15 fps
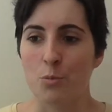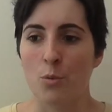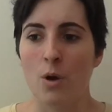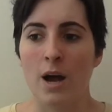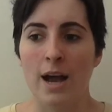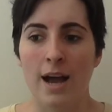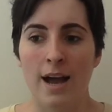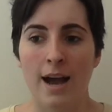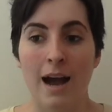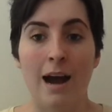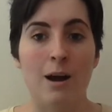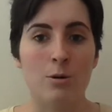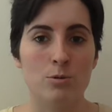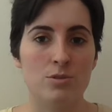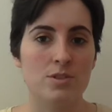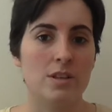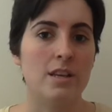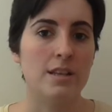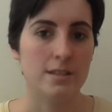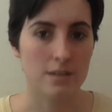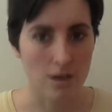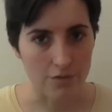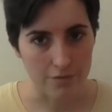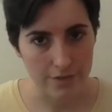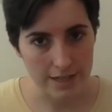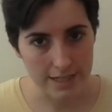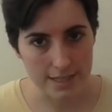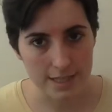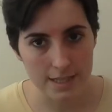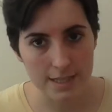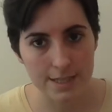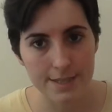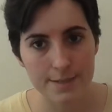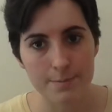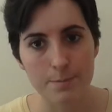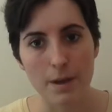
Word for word: where House is conflicted